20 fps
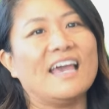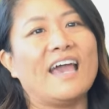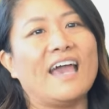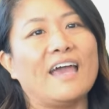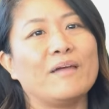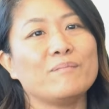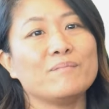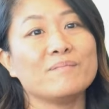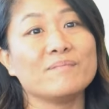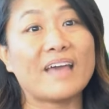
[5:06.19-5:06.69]

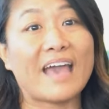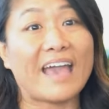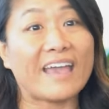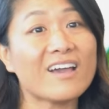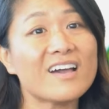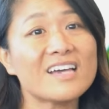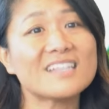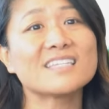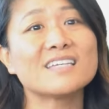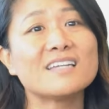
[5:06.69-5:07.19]
And
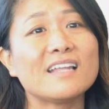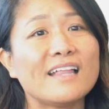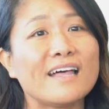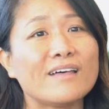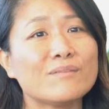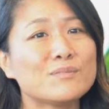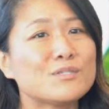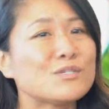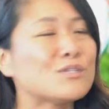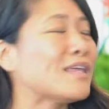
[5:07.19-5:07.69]
AI is going to
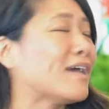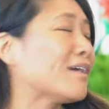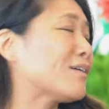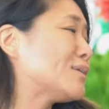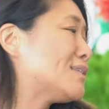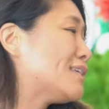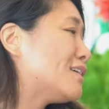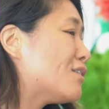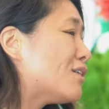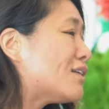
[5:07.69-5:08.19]
allow them to do that
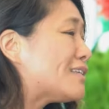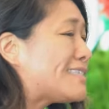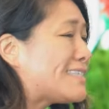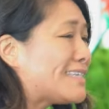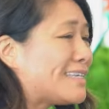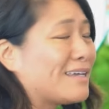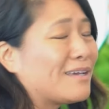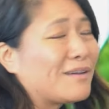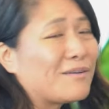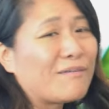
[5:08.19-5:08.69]
because they're not
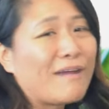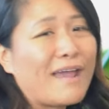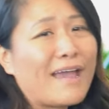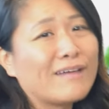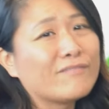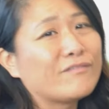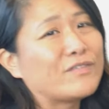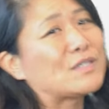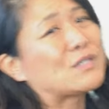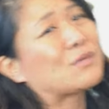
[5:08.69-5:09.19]
sitting
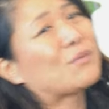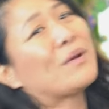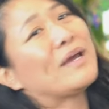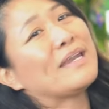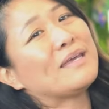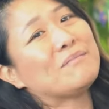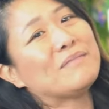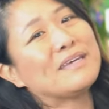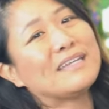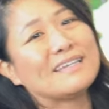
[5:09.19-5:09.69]
around for
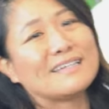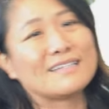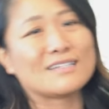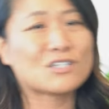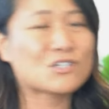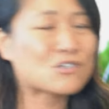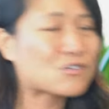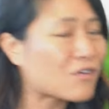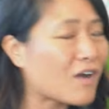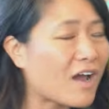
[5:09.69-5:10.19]
20
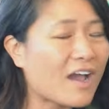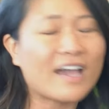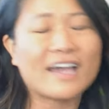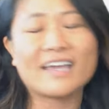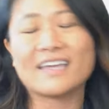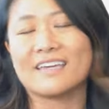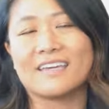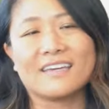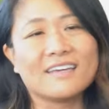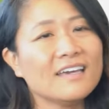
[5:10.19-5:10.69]
minutes
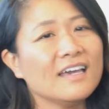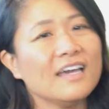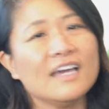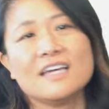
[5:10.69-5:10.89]
trying